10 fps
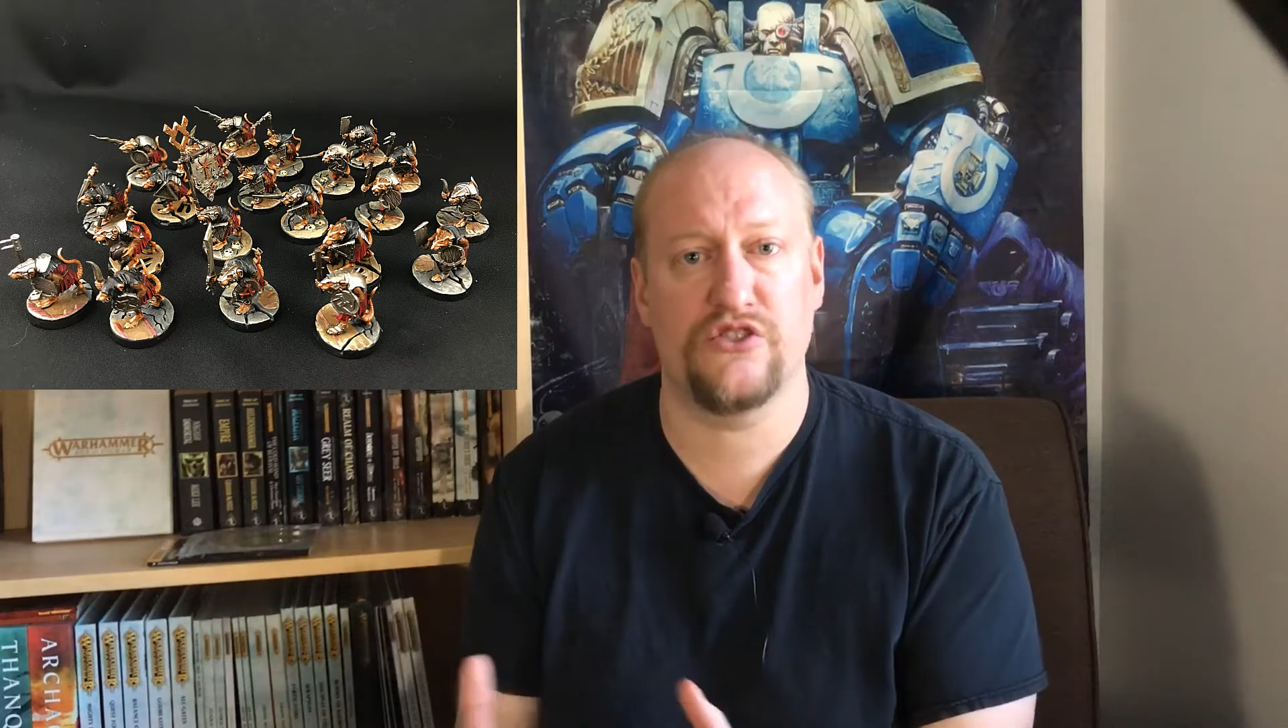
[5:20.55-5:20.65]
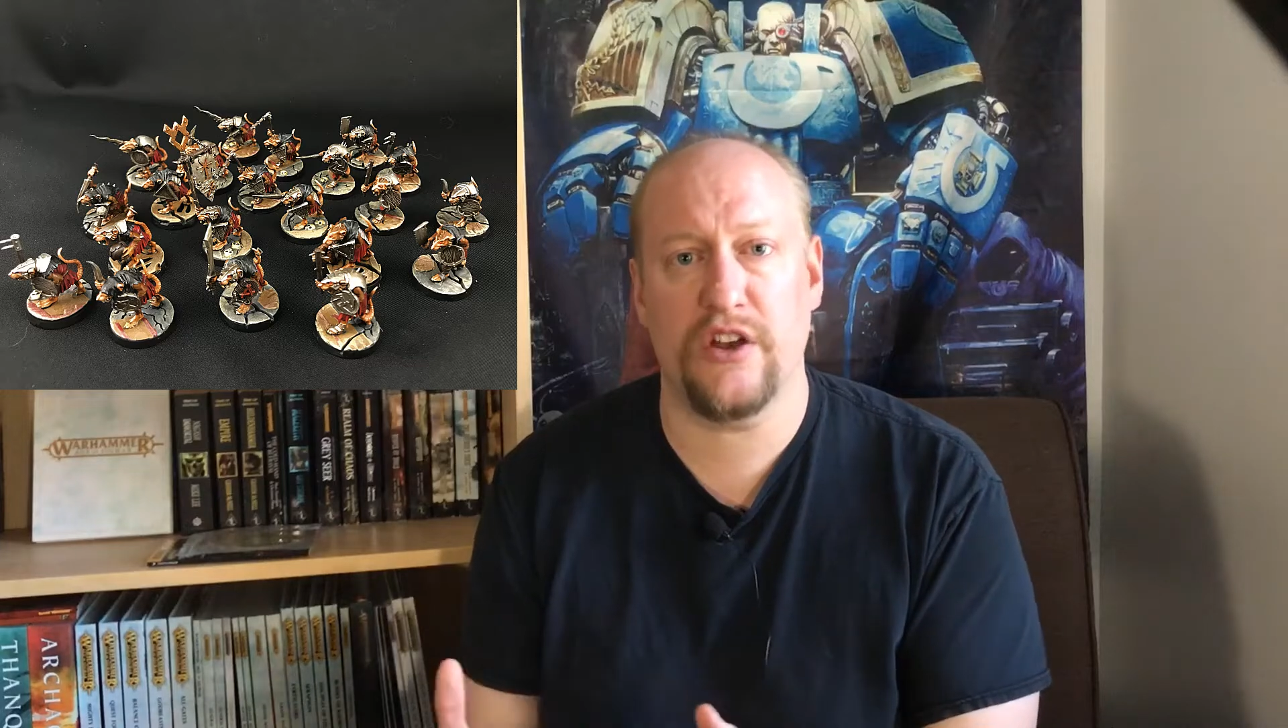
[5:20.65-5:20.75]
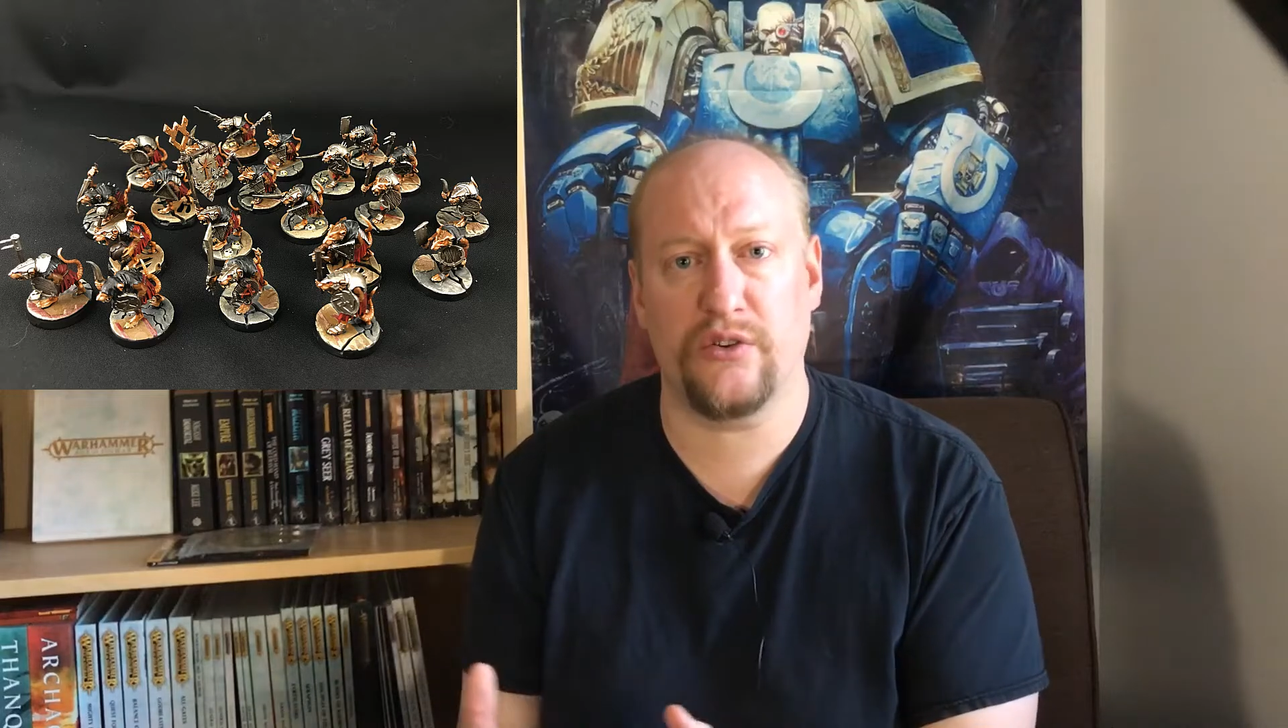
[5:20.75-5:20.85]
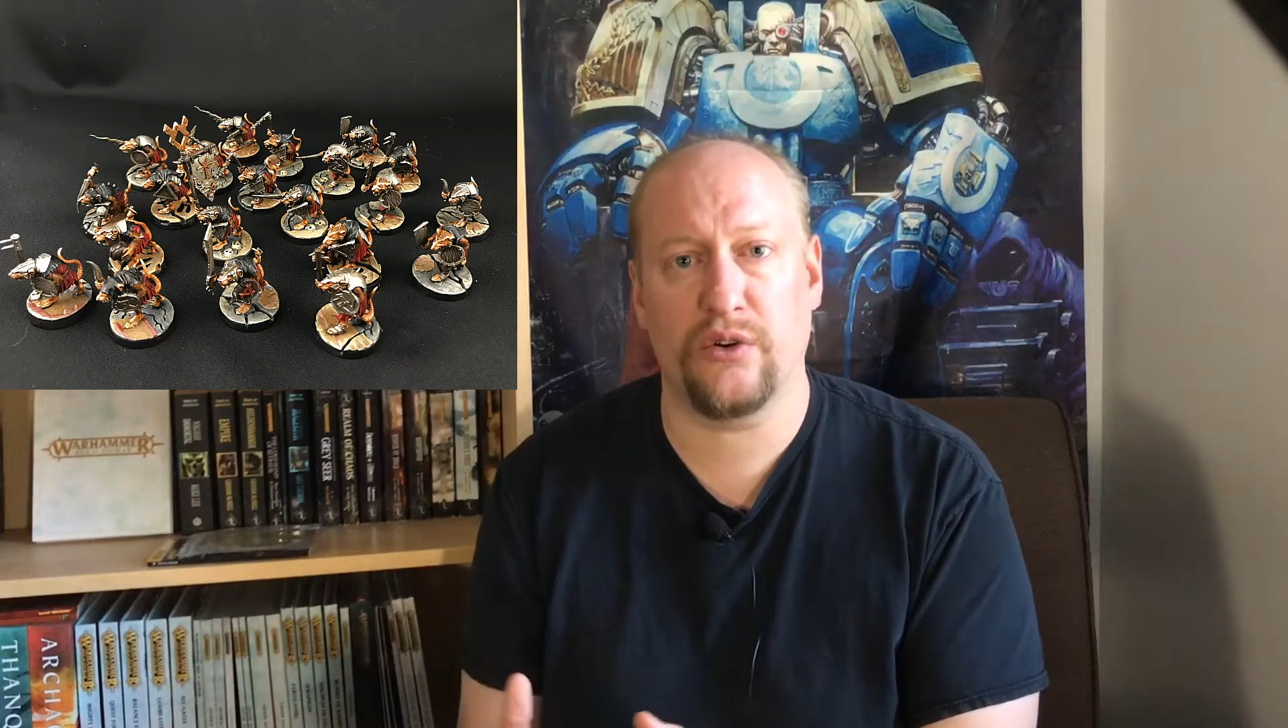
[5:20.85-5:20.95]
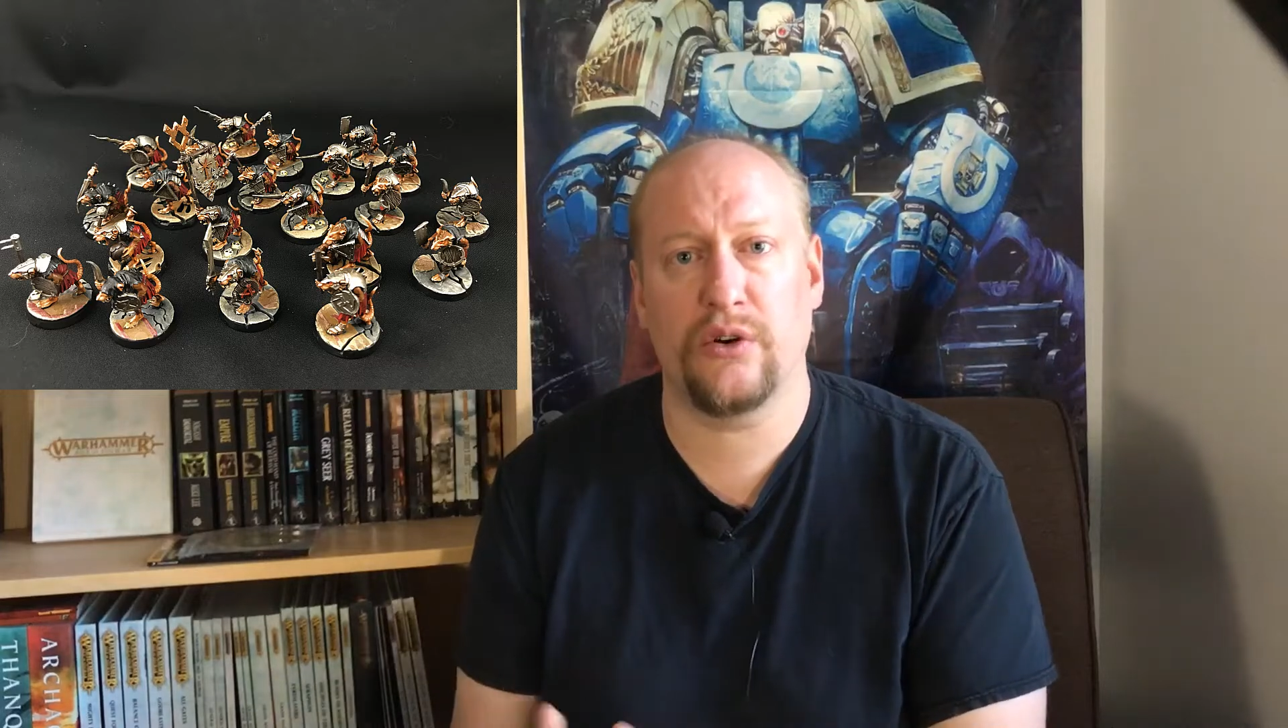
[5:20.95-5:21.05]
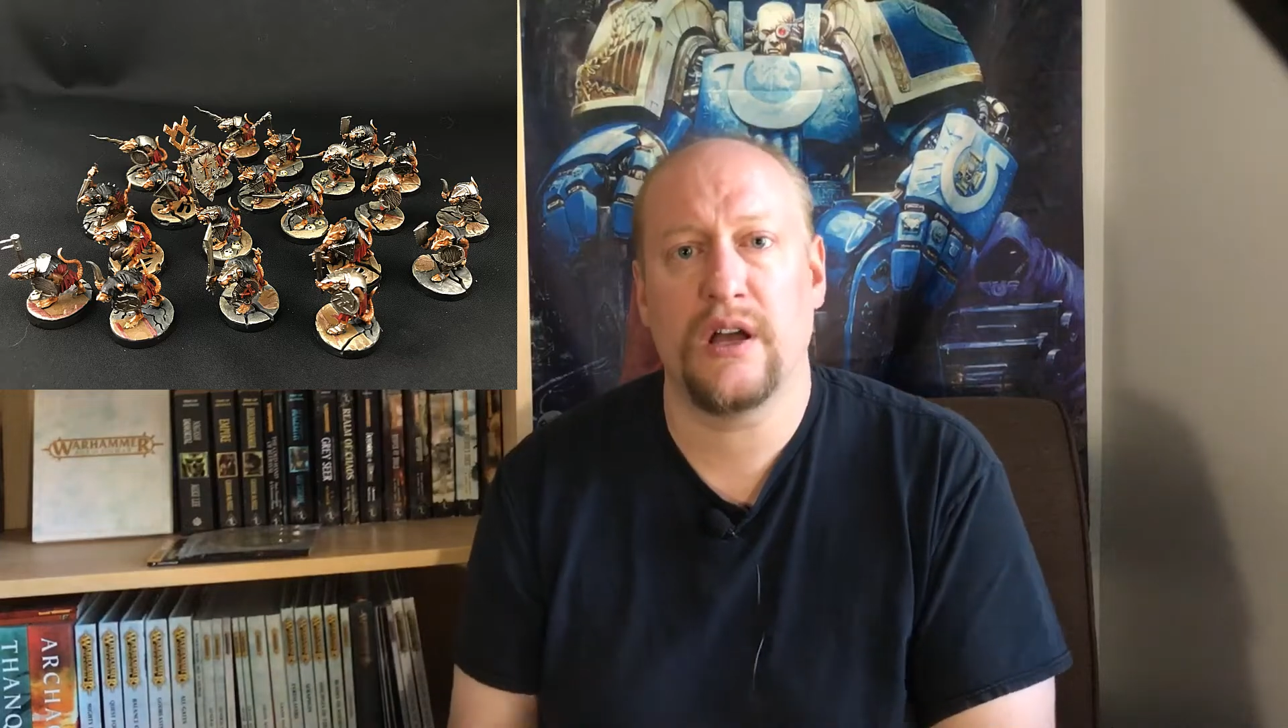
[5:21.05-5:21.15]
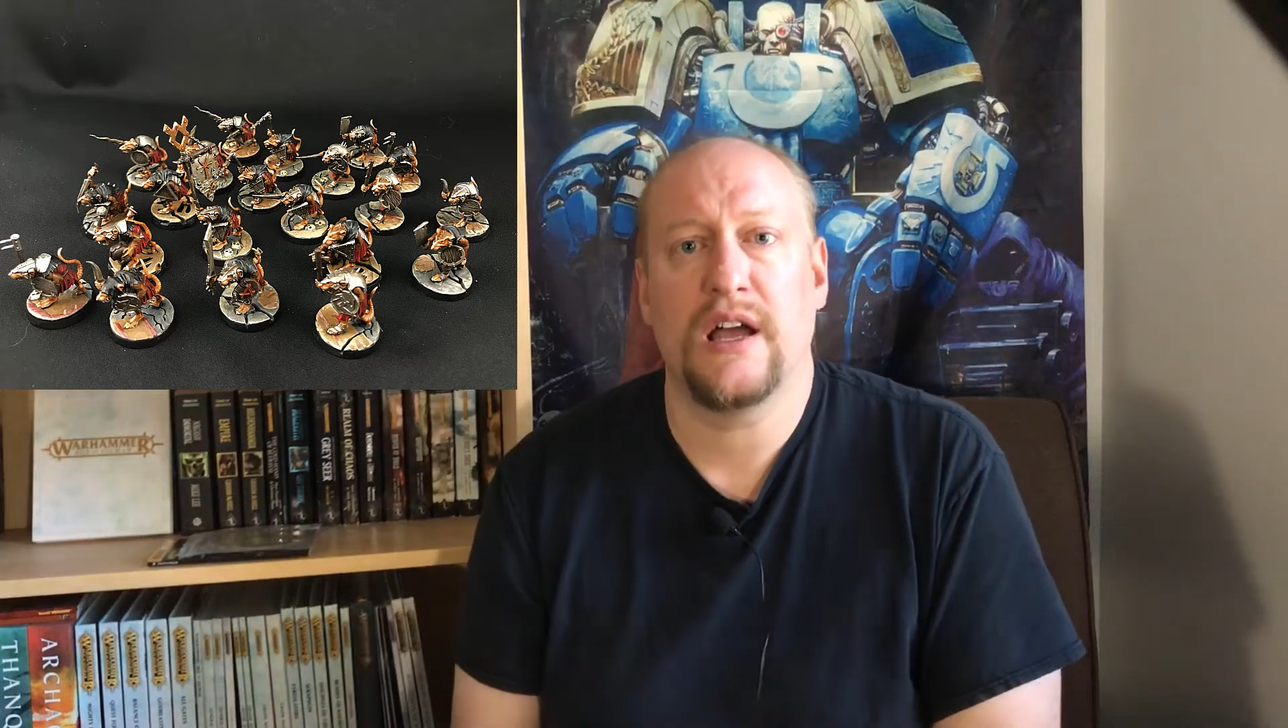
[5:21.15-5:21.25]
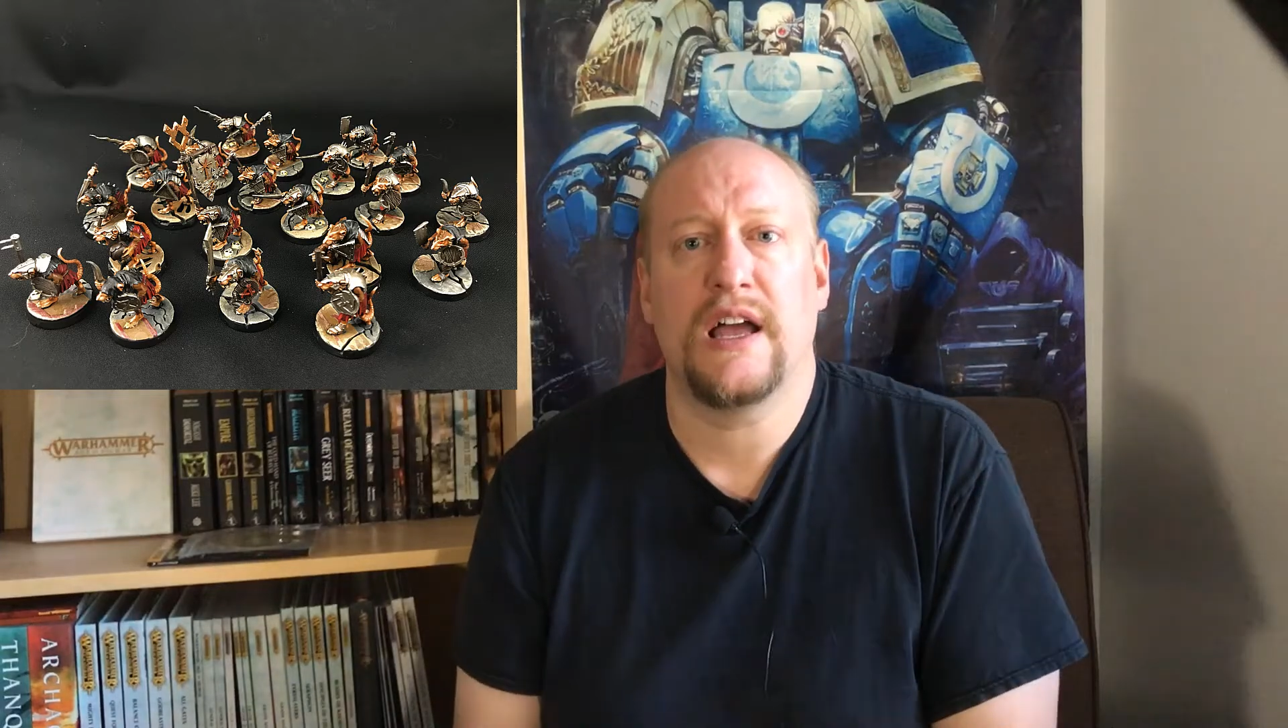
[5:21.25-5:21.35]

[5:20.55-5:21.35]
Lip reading: general,